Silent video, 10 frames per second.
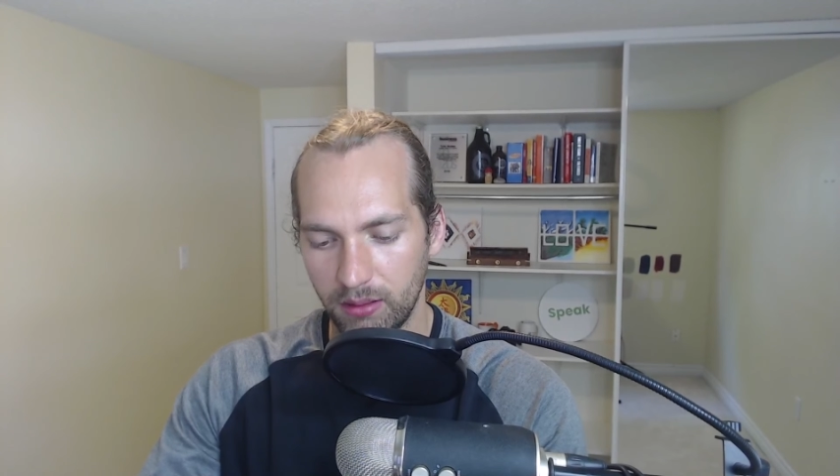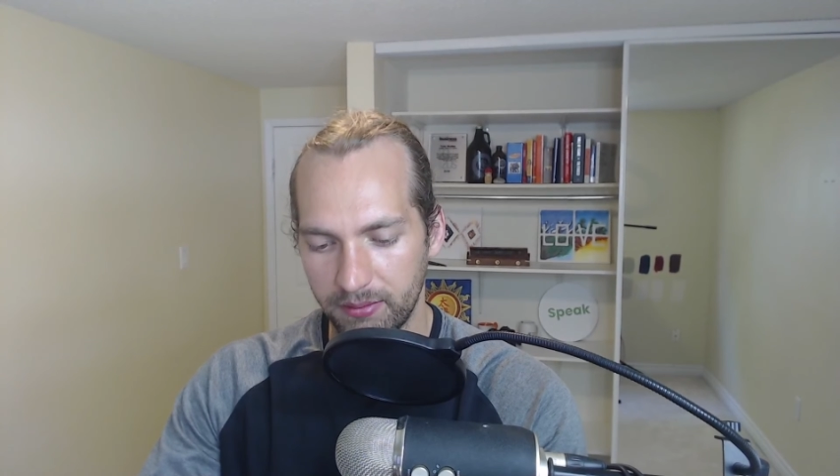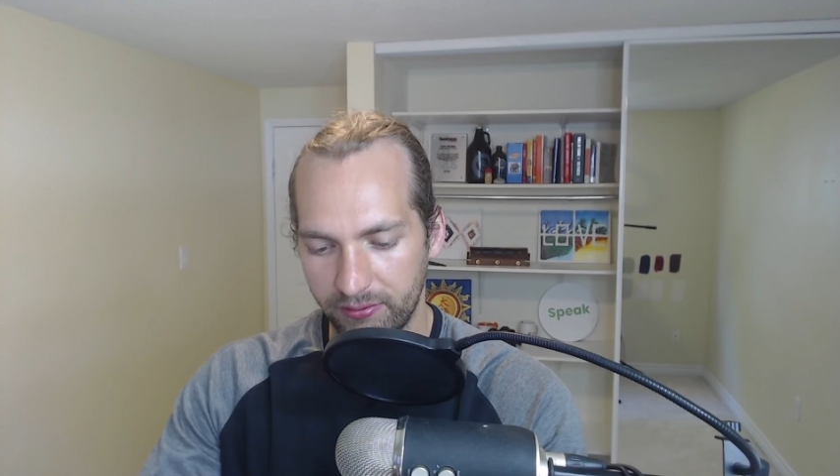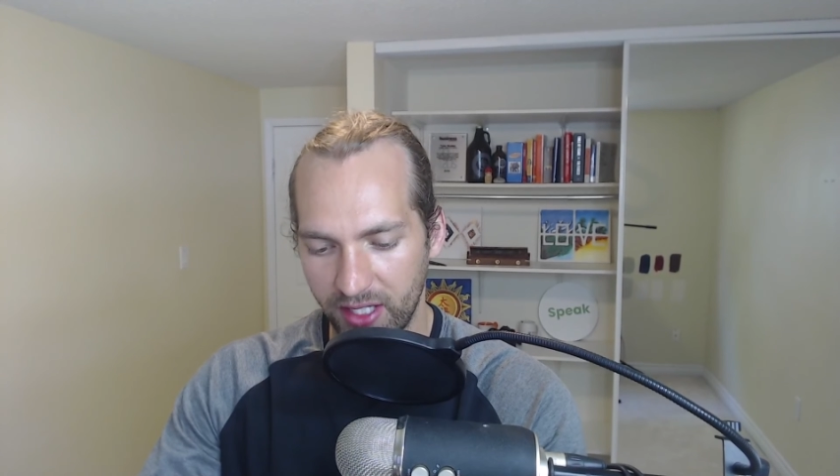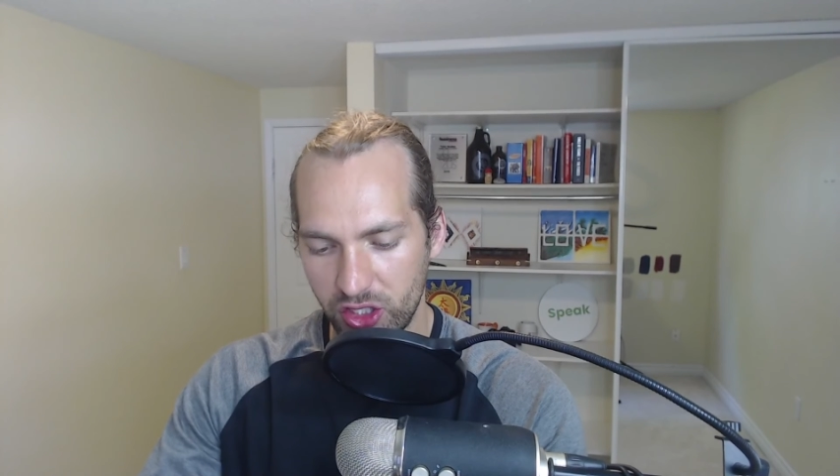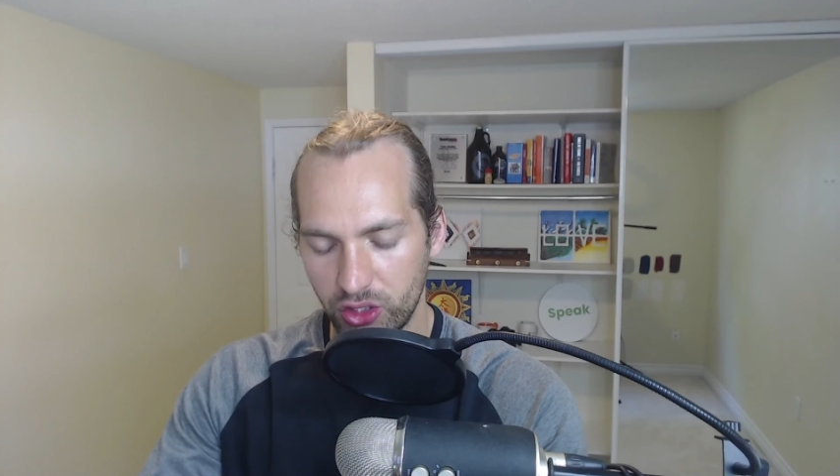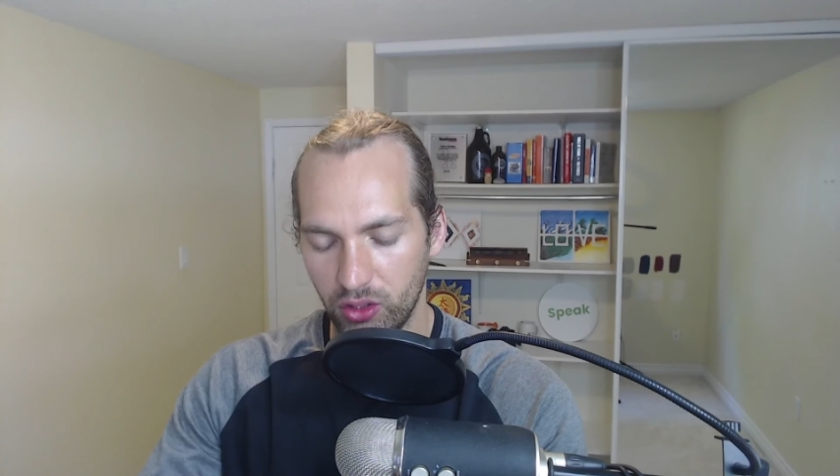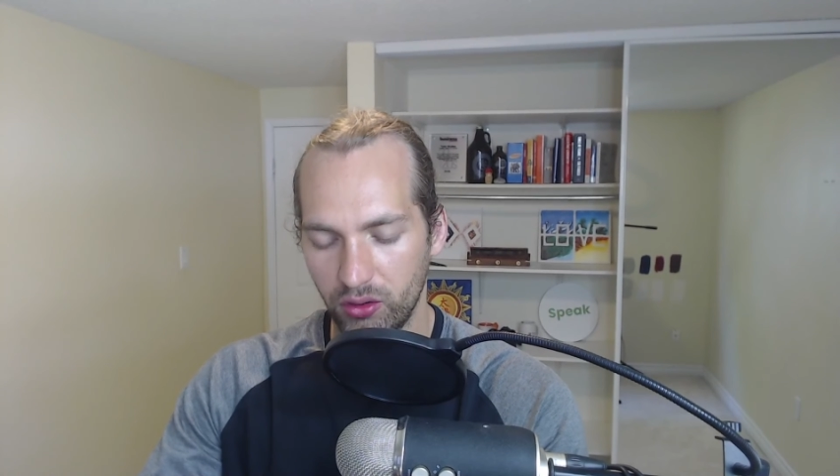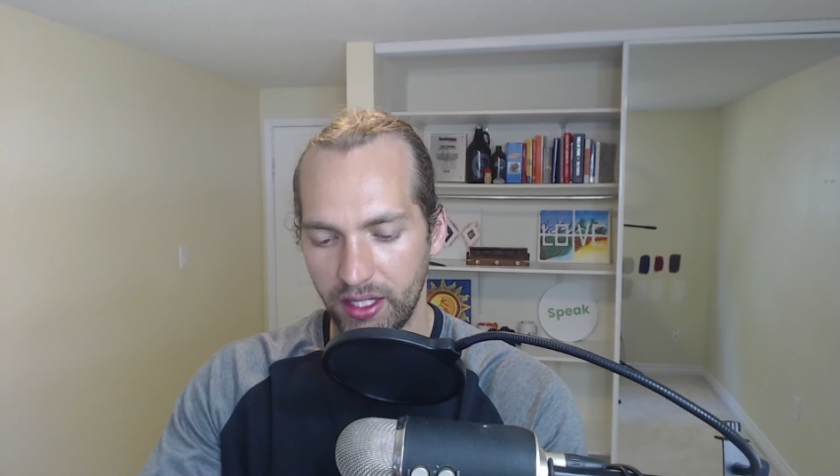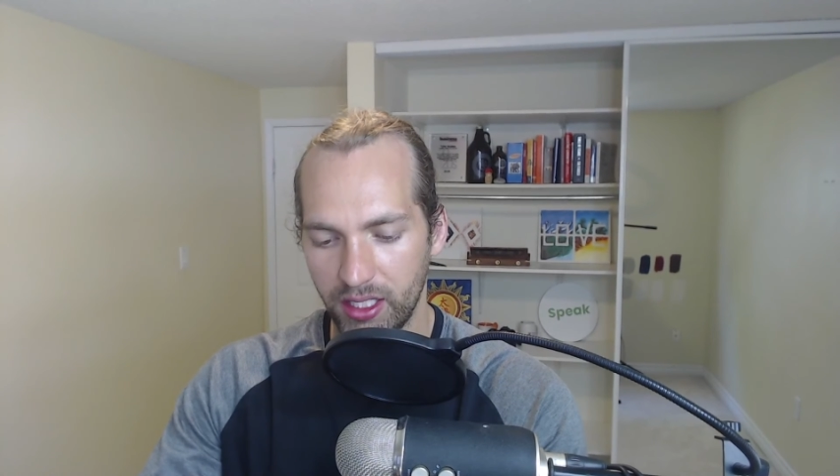
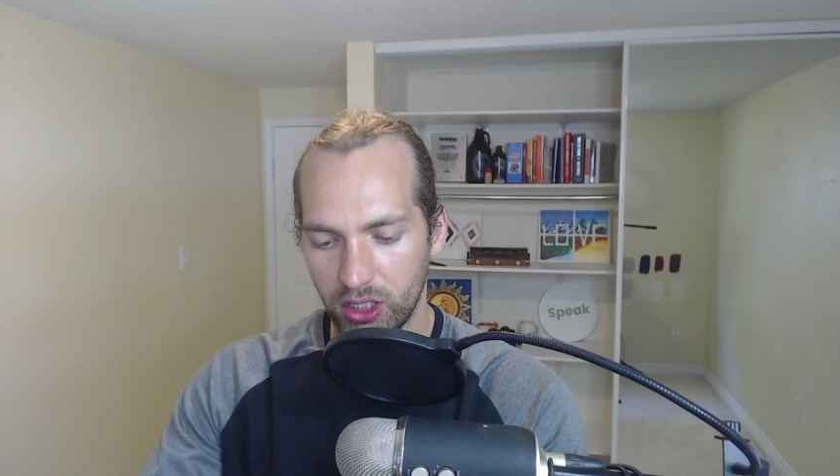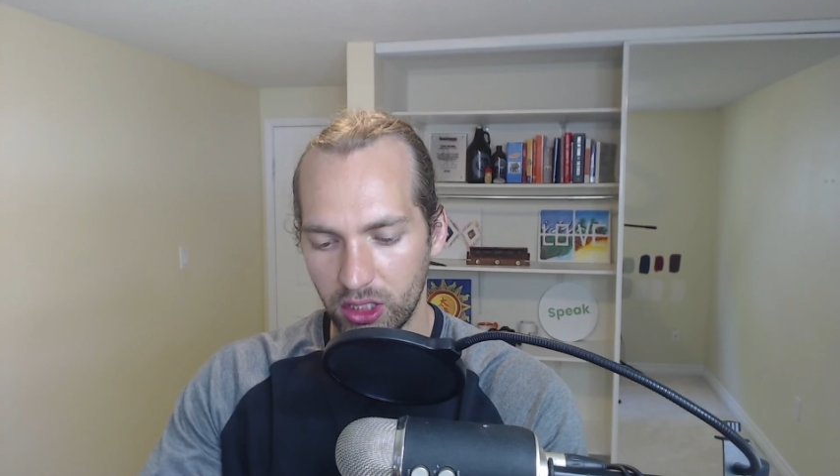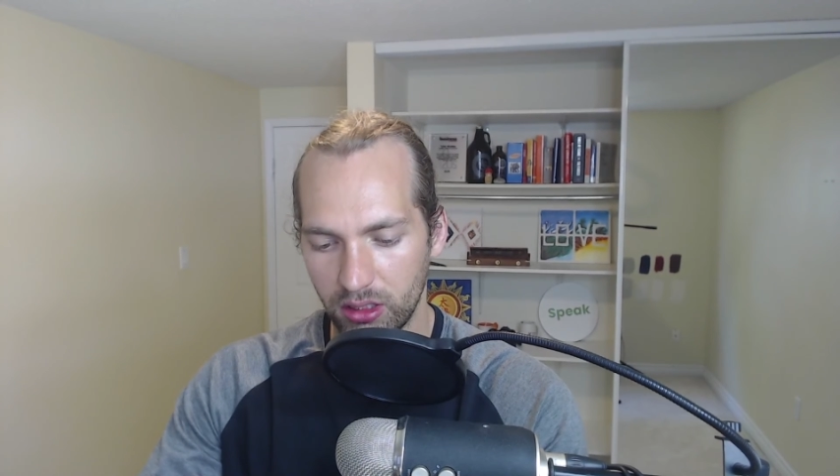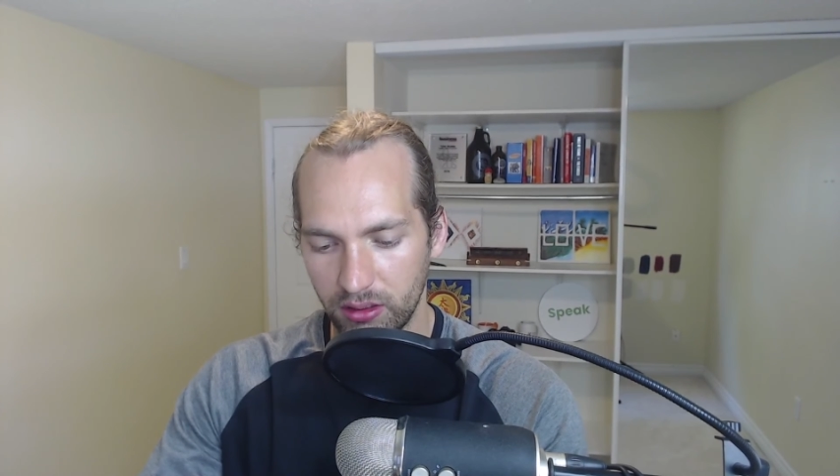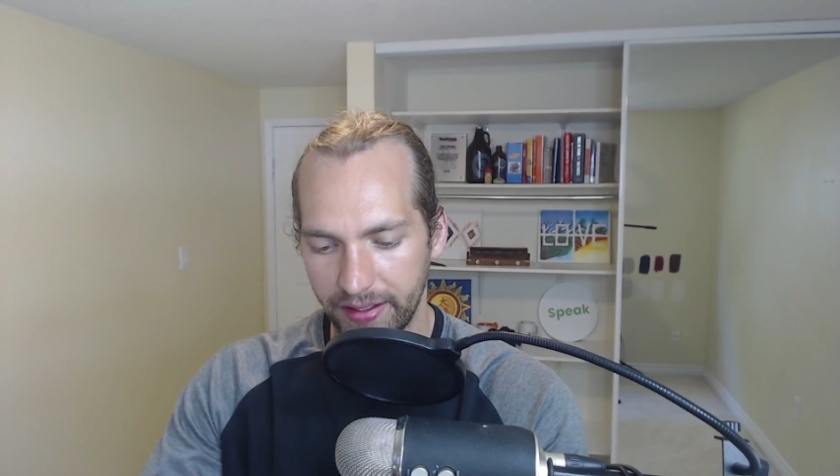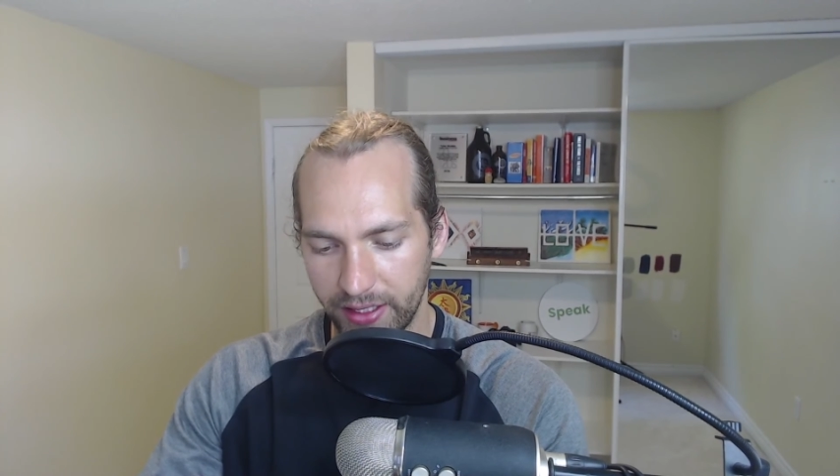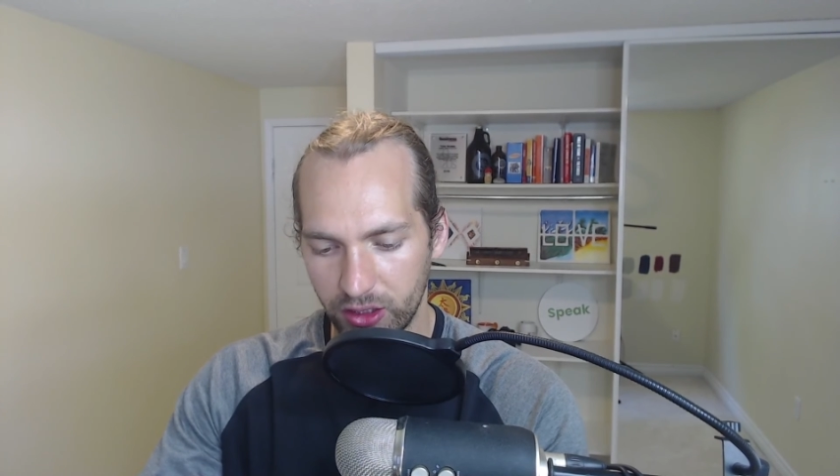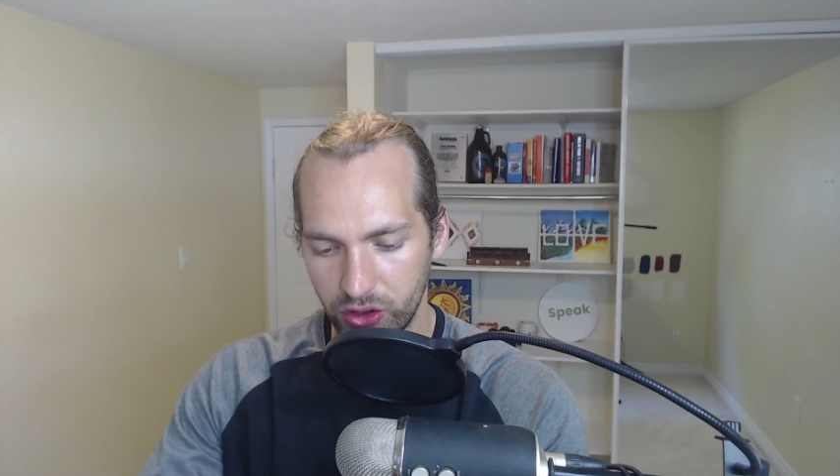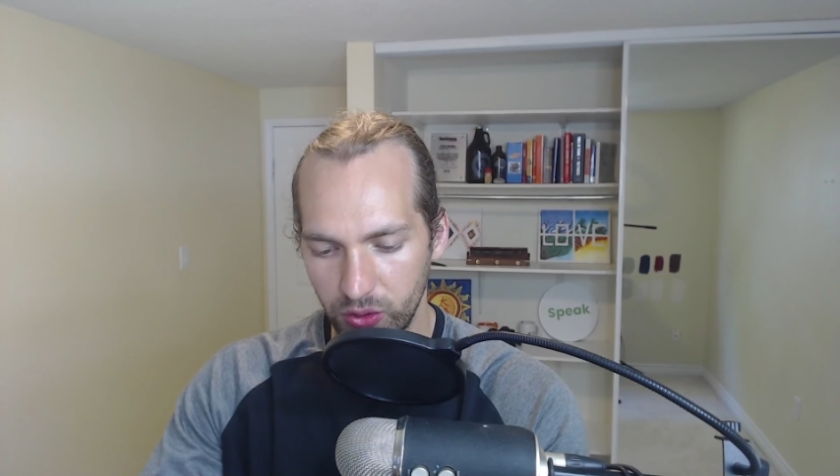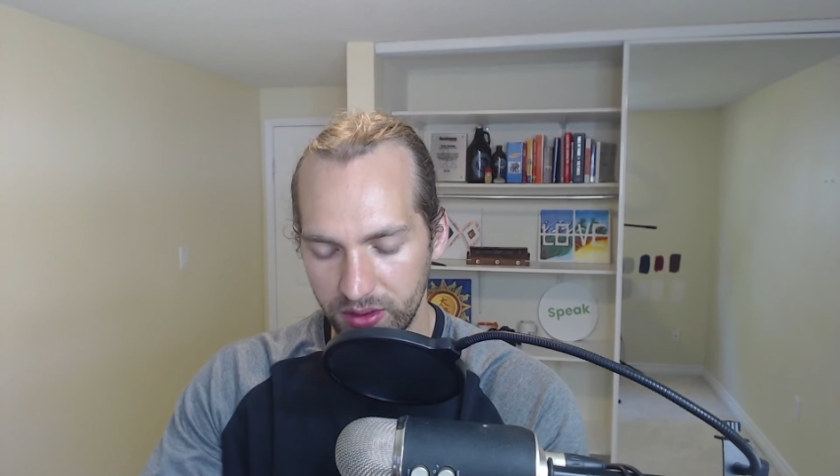professional, they are they are
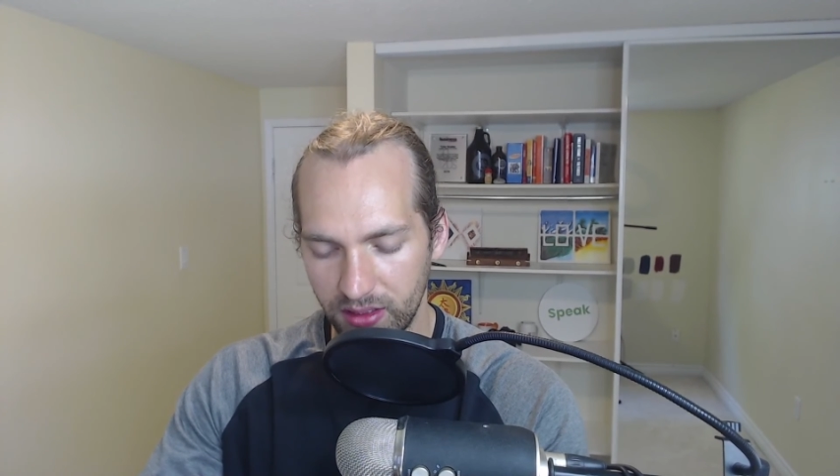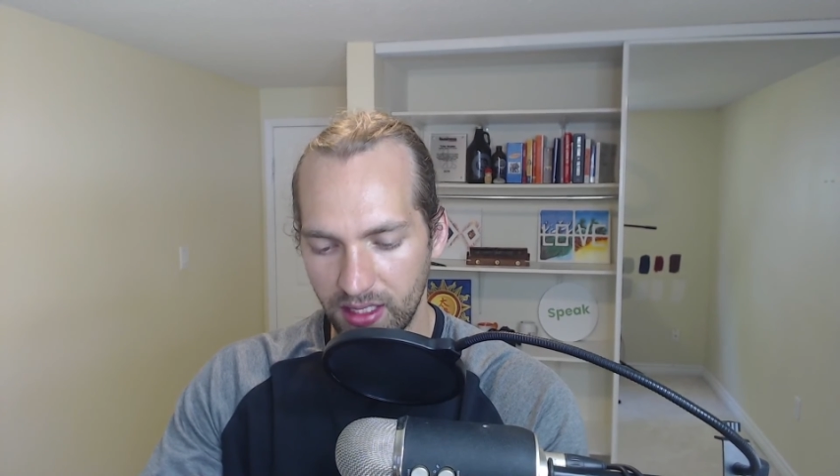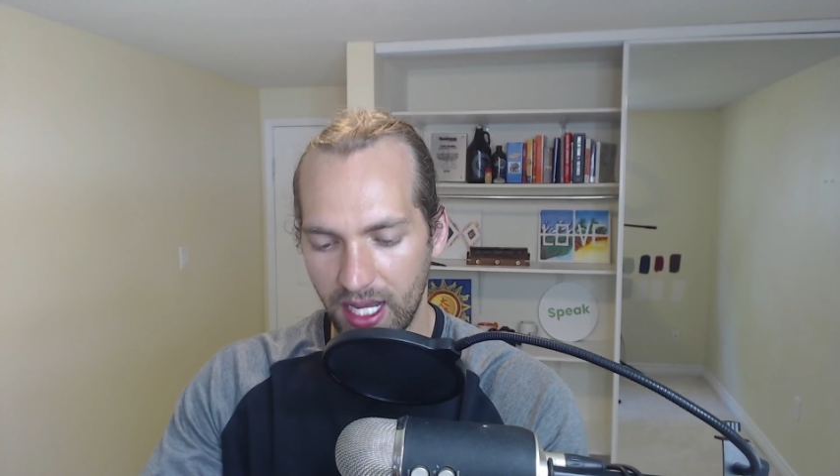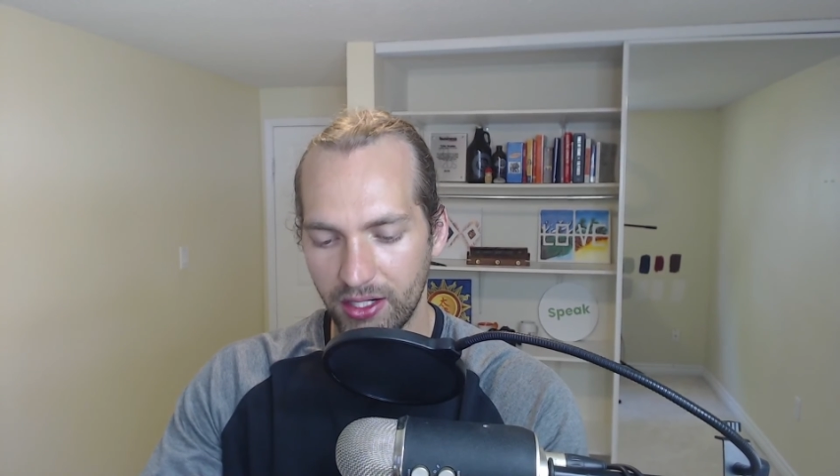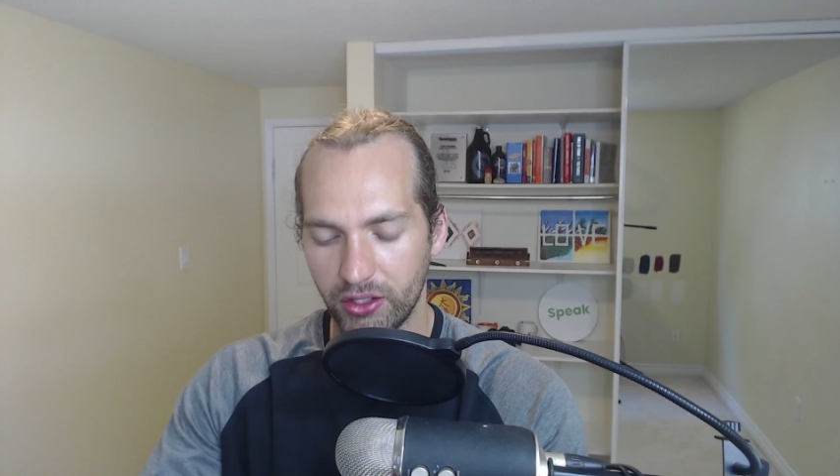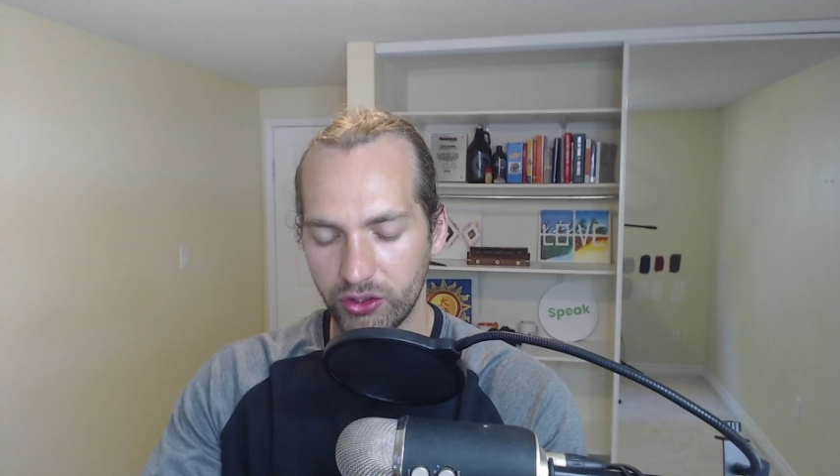using data,